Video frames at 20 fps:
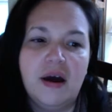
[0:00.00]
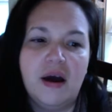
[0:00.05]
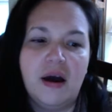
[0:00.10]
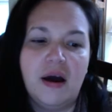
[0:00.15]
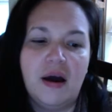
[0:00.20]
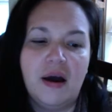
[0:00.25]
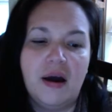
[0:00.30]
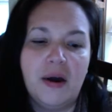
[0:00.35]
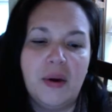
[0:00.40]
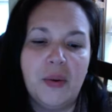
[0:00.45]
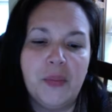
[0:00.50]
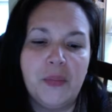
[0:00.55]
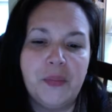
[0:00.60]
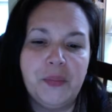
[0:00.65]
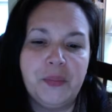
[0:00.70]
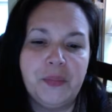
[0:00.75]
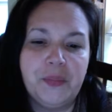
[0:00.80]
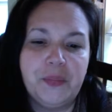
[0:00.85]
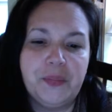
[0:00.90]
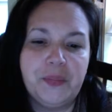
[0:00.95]

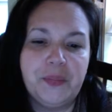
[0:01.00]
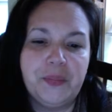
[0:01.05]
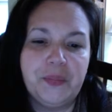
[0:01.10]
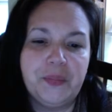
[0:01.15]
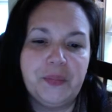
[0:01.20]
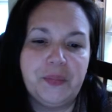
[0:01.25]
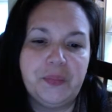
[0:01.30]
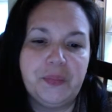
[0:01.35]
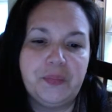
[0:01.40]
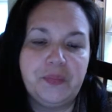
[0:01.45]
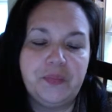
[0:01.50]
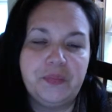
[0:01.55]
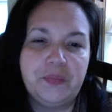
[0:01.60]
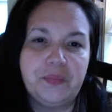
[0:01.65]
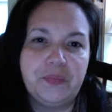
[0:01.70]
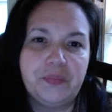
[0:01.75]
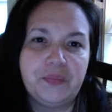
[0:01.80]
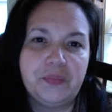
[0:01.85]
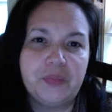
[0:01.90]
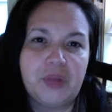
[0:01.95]
I
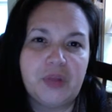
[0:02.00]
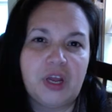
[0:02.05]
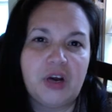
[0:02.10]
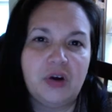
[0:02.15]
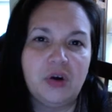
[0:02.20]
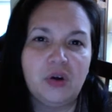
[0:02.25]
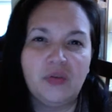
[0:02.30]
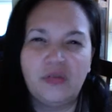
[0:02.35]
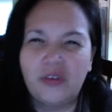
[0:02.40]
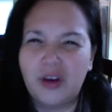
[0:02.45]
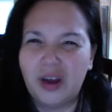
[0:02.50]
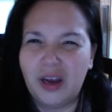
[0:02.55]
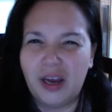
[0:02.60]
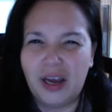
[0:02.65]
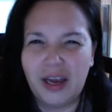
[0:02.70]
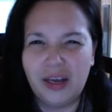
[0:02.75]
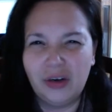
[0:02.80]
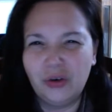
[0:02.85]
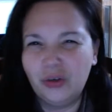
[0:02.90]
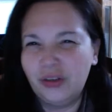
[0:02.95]

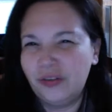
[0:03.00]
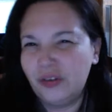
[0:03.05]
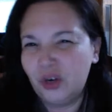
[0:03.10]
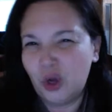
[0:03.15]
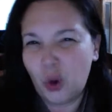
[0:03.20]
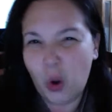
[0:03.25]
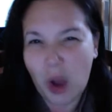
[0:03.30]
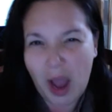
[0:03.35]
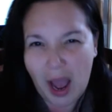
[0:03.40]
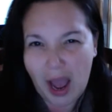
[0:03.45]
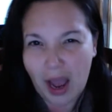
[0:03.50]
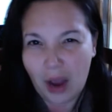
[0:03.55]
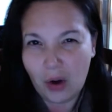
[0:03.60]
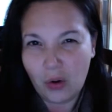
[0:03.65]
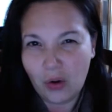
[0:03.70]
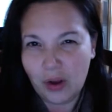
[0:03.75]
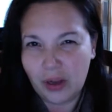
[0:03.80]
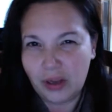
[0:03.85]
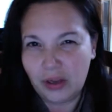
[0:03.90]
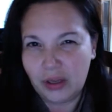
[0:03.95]
don't even know
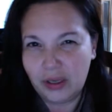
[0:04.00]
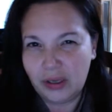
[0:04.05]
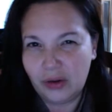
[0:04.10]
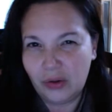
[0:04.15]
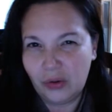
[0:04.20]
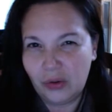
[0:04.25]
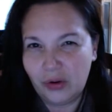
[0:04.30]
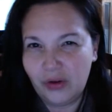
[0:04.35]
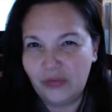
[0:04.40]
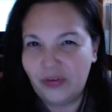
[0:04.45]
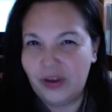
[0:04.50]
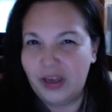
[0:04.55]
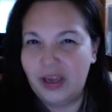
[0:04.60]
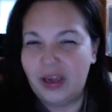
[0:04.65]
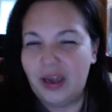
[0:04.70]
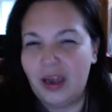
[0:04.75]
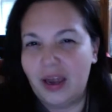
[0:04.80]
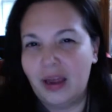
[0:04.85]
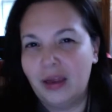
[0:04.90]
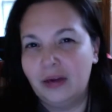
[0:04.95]
how or if I
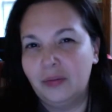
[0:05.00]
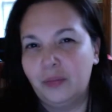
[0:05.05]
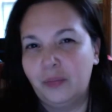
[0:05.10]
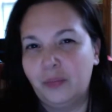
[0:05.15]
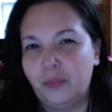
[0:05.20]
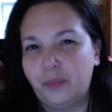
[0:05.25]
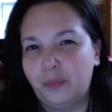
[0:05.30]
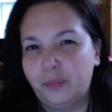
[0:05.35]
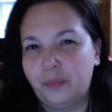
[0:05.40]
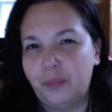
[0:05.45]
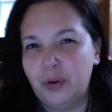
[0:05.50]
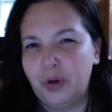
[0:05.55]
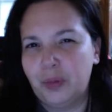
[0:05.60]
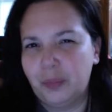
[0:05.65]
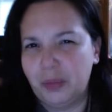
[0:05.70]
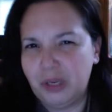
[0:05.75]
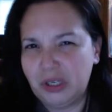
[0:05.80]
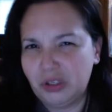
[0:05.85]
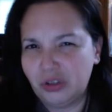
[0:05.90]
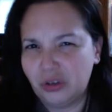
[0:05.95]
can put a
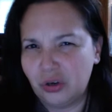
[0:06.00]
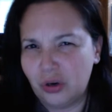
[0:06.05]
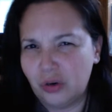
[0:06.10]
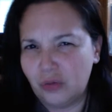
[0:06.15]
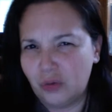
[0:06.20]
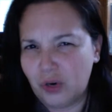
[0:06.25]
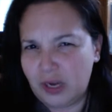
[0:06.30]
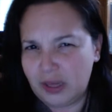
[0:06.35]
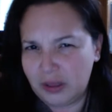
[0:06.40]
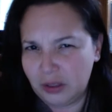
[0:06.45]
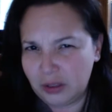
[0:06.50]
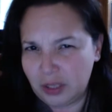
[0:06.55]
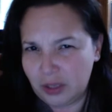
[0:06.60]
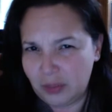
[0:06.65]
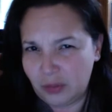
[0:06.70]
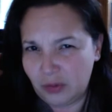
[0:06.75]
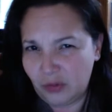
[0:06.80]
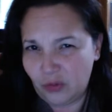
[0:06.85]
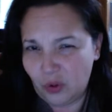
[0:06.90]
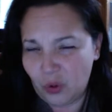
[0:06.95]
picture of what I look like
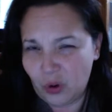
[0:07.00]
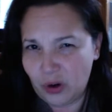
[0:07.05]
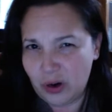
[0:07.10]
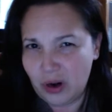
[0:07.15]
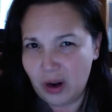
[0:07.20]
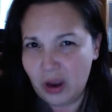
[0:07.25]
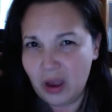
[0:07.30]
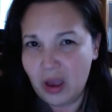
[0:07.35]
before.